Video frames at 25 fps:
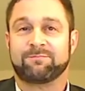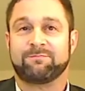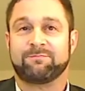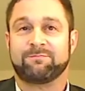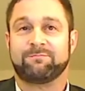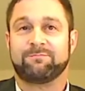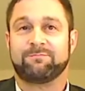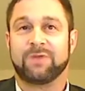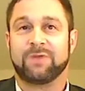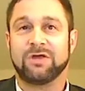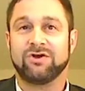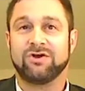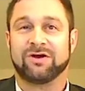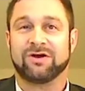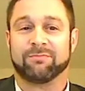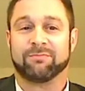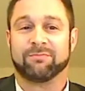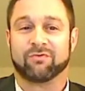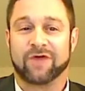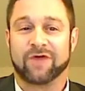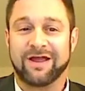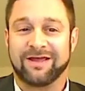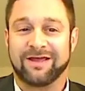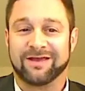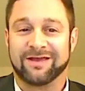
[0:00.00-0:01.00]
but you can
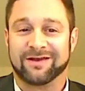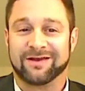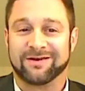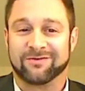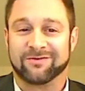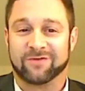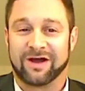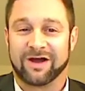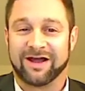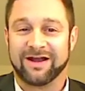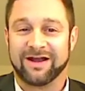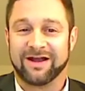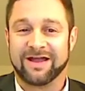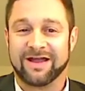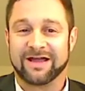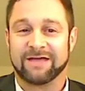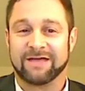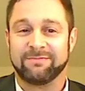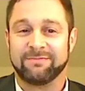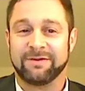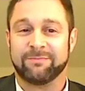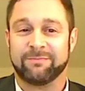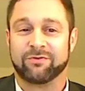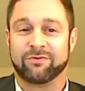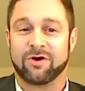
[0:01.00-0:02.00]
break it, right? It can
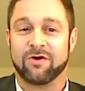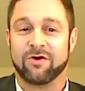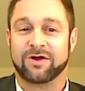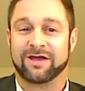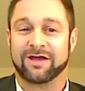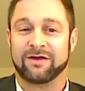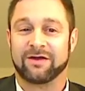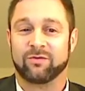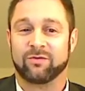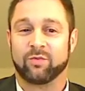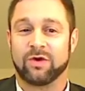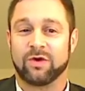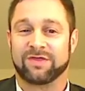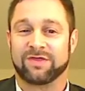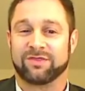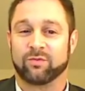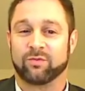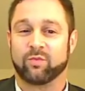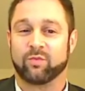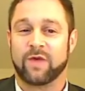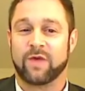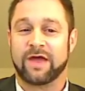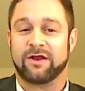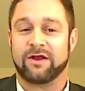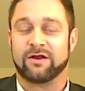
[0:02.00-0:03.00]
be broken
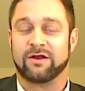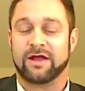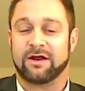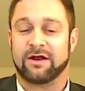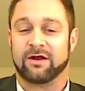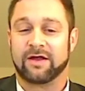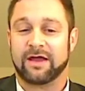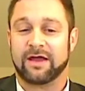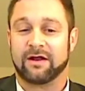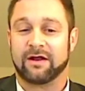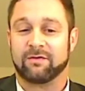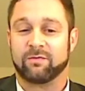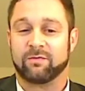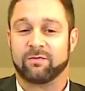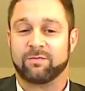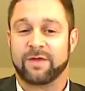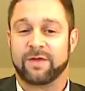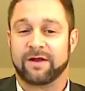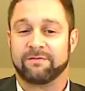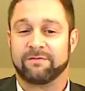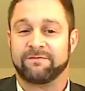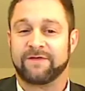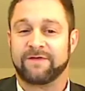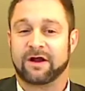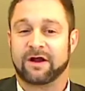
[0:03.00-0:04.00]
in a
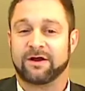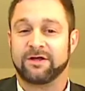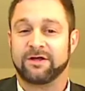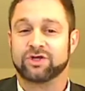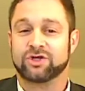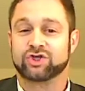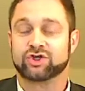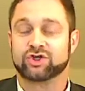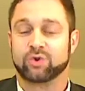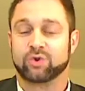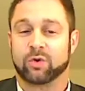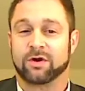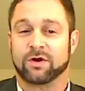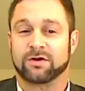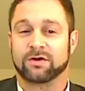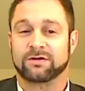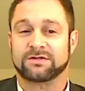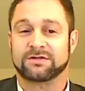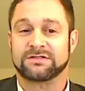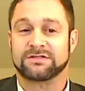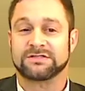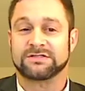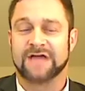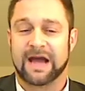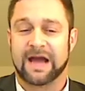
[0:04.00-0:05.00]
very short
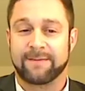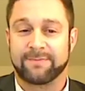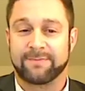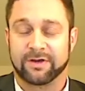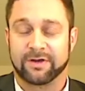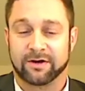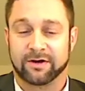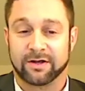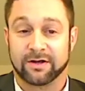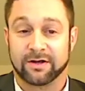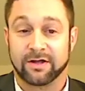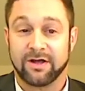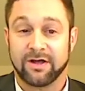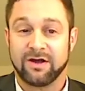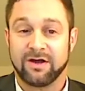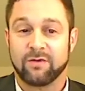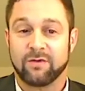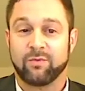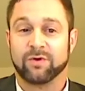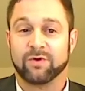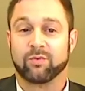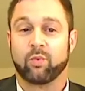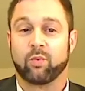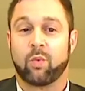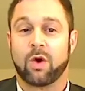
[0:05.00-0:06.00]
time period
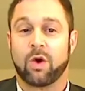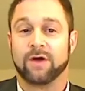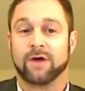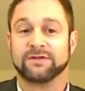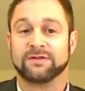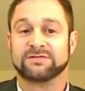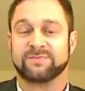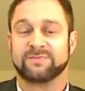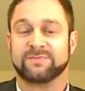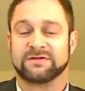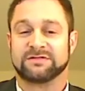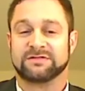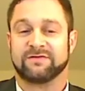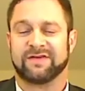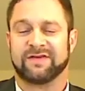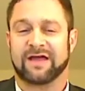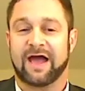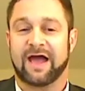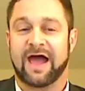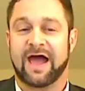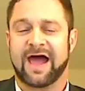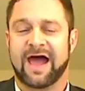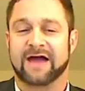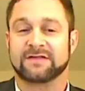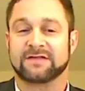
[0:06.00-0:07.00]
with one specific
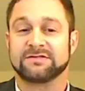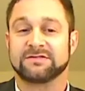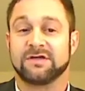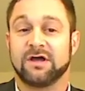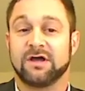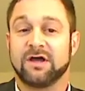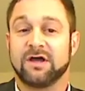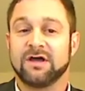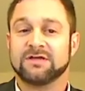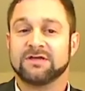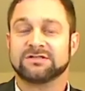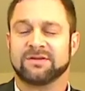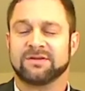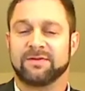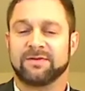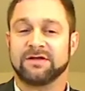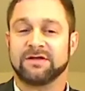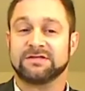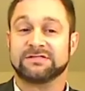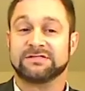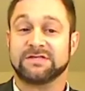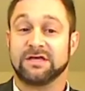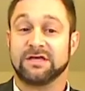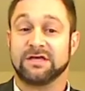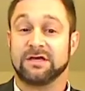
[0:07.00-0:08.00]
act. Somebody
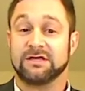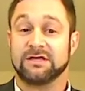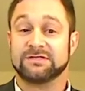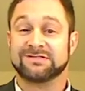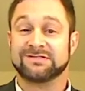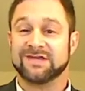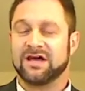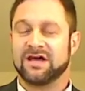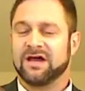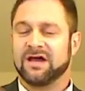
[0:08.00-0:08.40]
sees